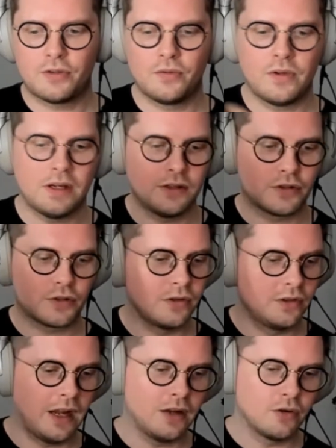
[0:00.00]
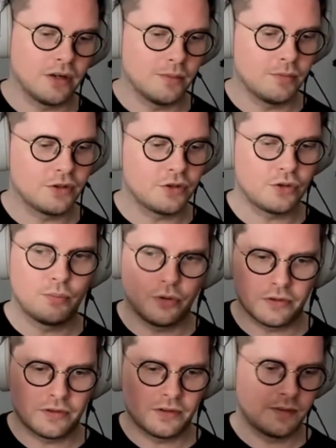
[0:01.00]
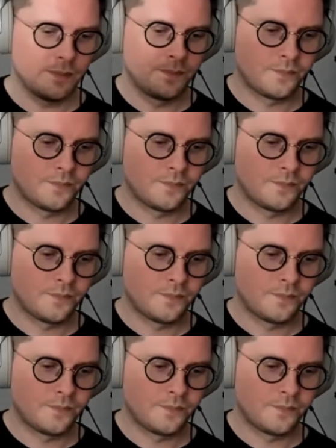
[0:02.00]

to each container image, you put